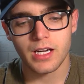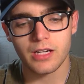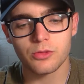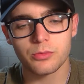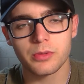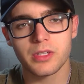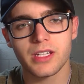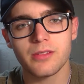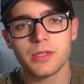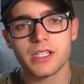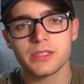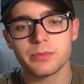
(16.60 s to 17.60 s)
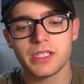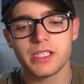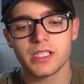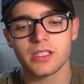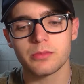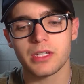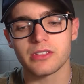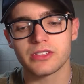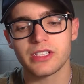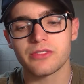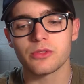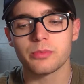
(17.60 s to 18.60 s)
I will begin by speaking about
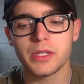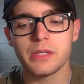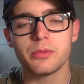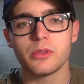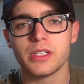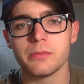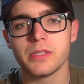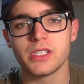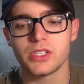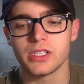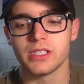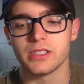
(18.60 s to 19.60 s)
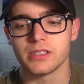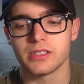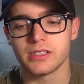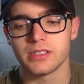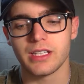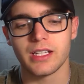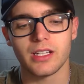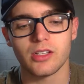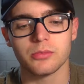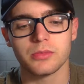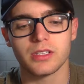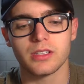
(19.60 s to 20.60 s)
several people and missions that
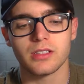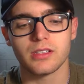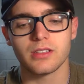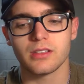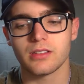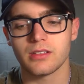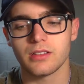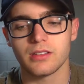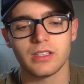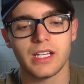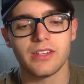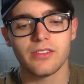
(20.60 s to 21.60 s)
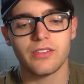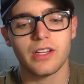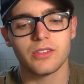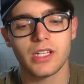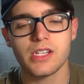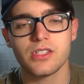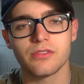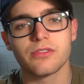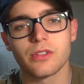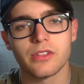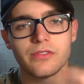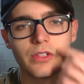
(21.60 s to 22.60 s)
helped lay the foundation
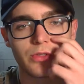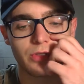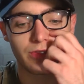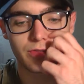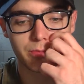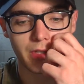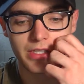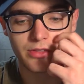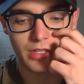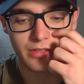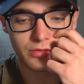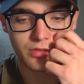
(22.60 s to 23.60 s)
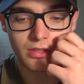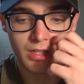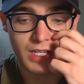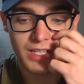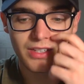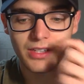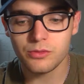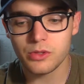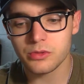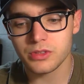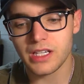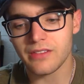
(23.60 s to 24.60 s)
for the future of space travel. Then
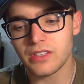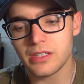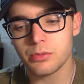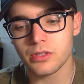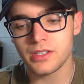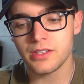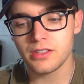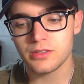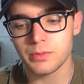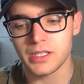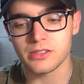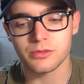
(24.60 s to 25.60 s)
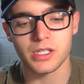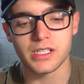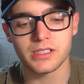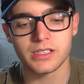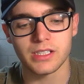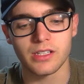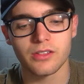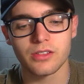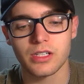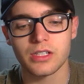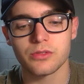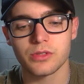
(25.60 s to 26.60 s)
we will dive deeper into the space race and
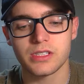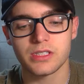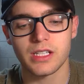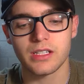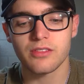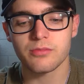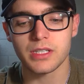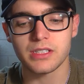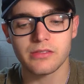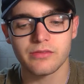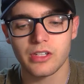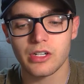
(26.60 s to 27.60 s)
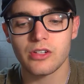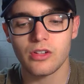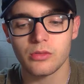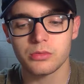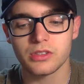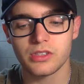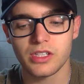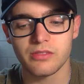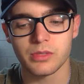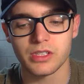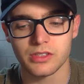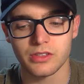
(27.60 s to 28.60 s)
other countries that have made some very noble
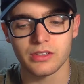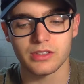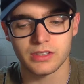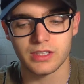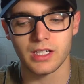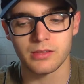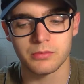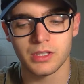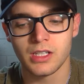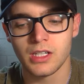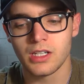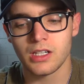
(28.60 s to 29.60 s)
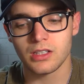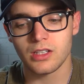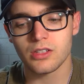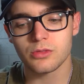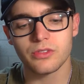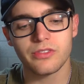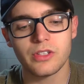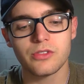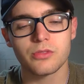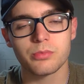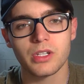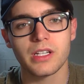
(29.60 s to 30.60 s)
achievements during this time, along with
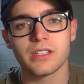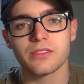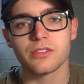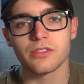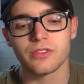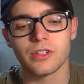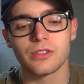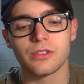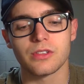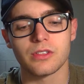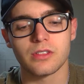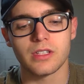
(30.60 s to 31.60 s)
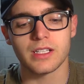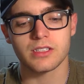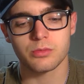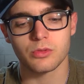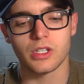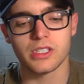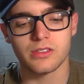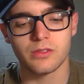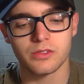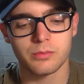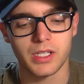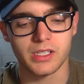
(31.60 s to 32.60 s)
future plans for further exploration
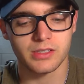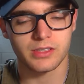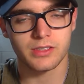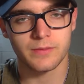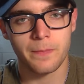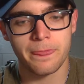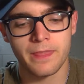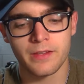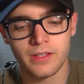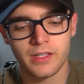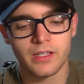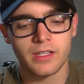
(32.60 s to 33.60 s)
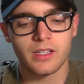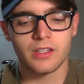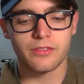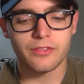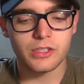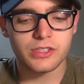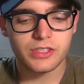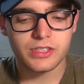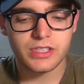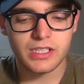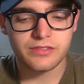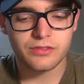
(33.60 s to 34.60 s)
of space. The first
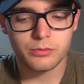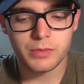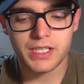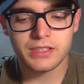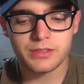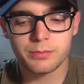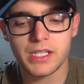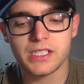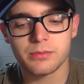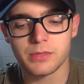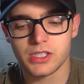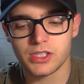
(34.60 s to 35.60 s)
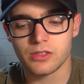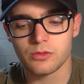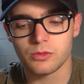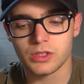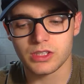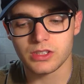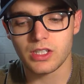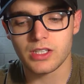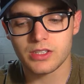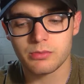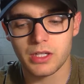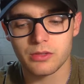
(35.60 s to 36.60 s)
successful manned space mission was
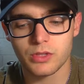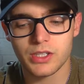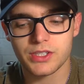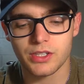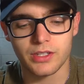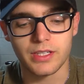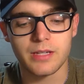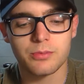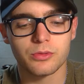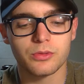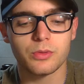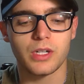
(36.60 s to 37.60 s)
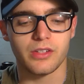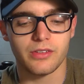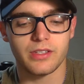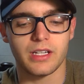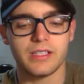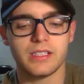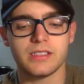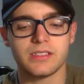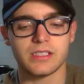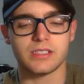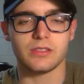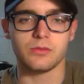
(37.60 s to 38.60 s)
launched by Russia on April 12,
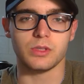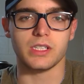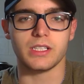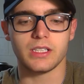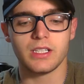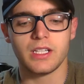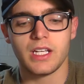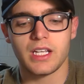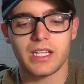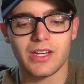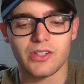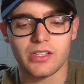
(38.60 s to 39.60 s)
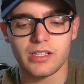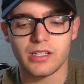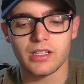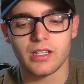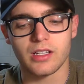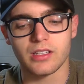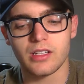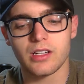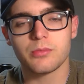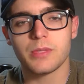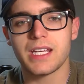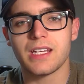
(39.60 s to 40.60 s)
1961, carrying a
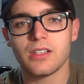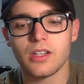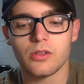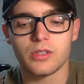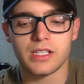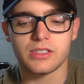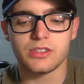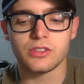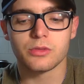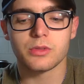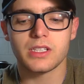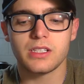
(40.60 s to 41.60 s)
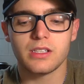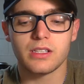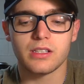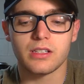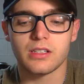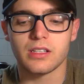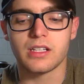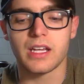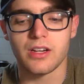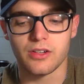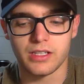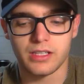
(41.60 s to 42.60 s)
young man known as Yuri
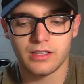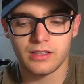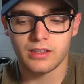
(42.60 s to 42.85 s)
Gagarin.